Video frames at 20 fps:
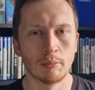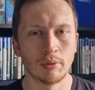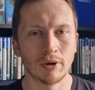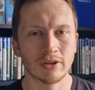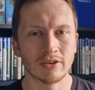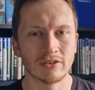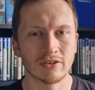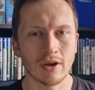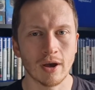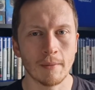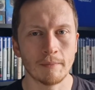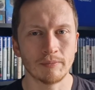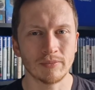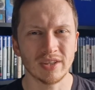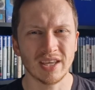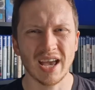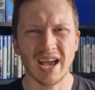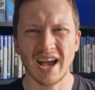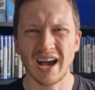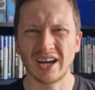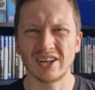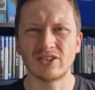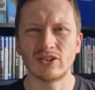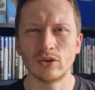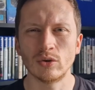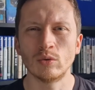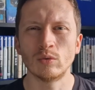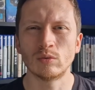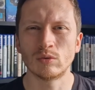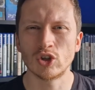but um, yeah, I
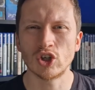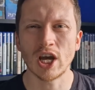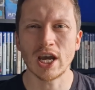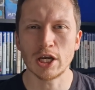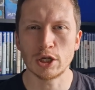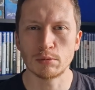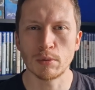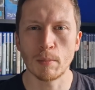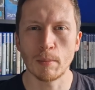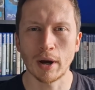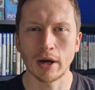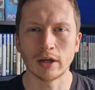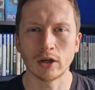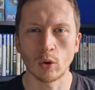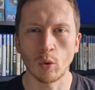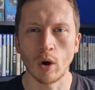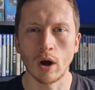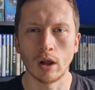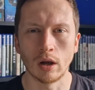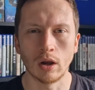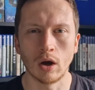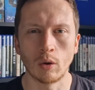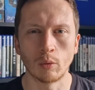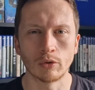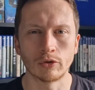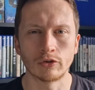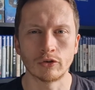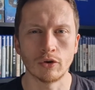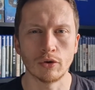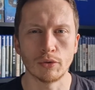do change my mind quite a lot
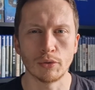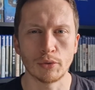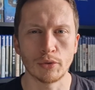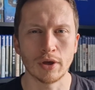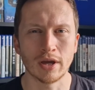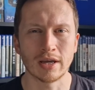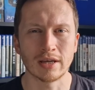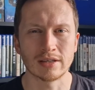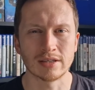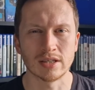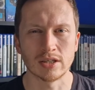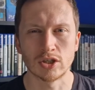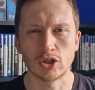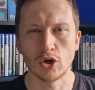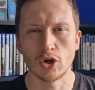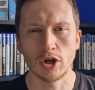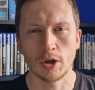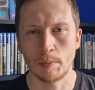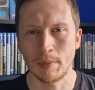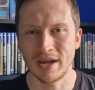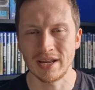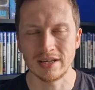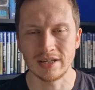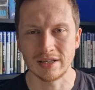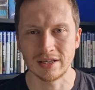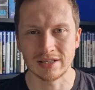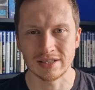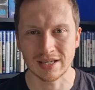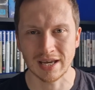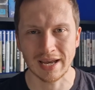with certain things, and certain
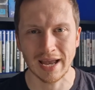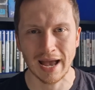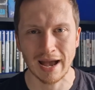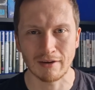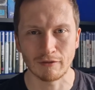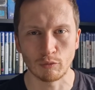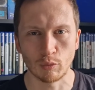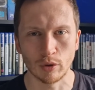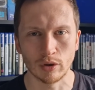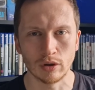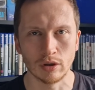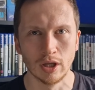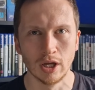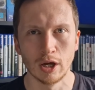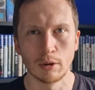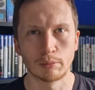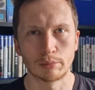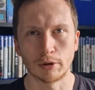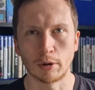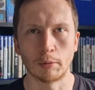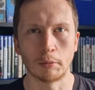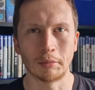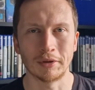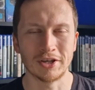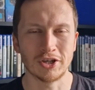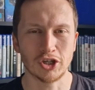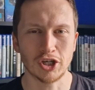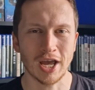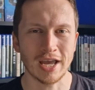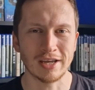opinions I have will probably
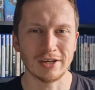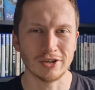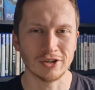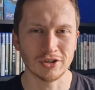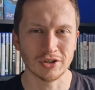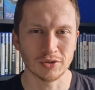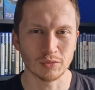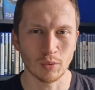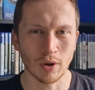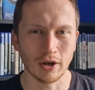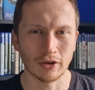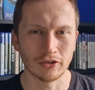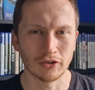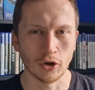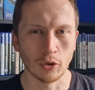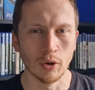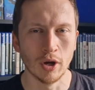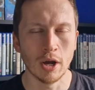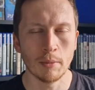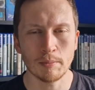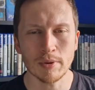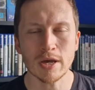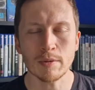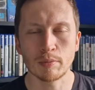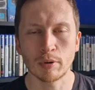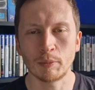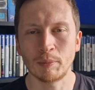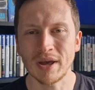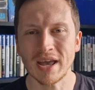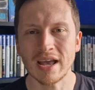change as well. So be
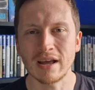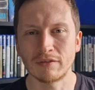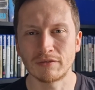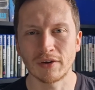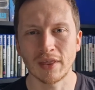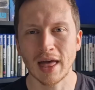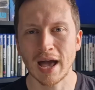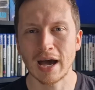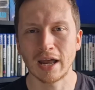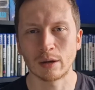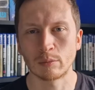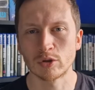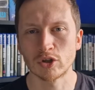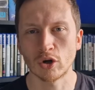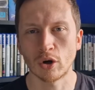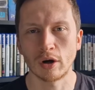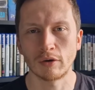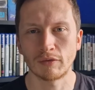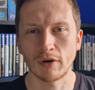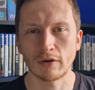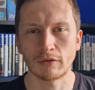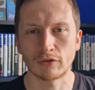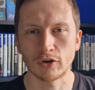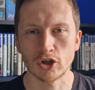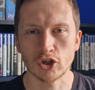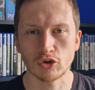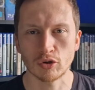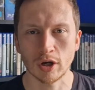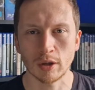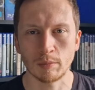prepared for that, and I'm sorry if I
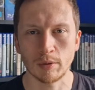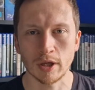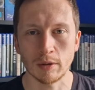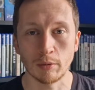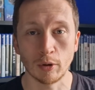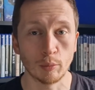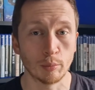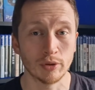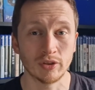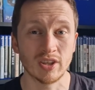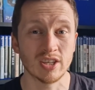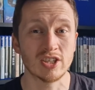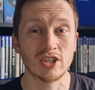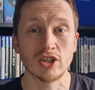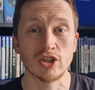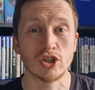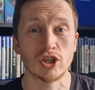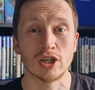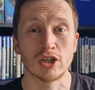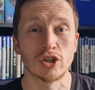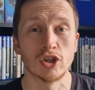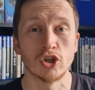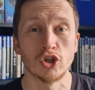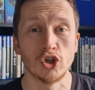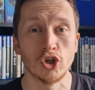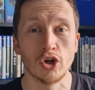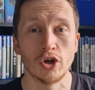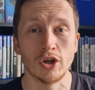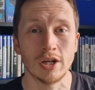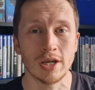frustrate people, but this is just the
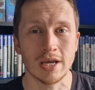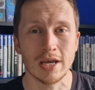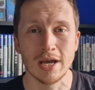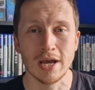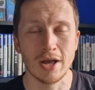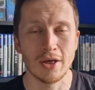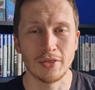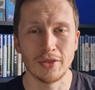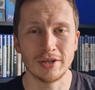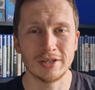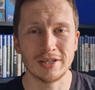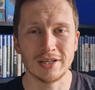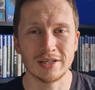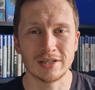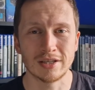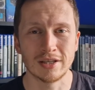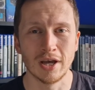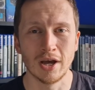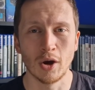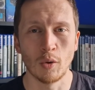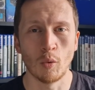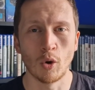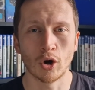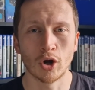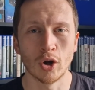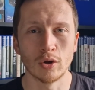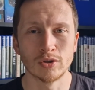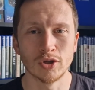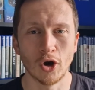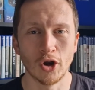journey. This is what
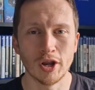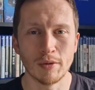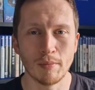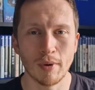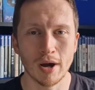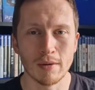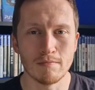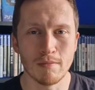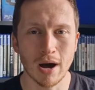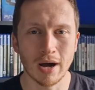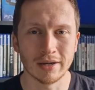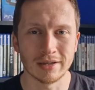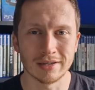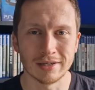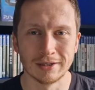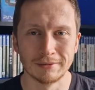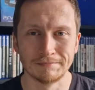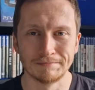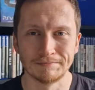goes on in my mind.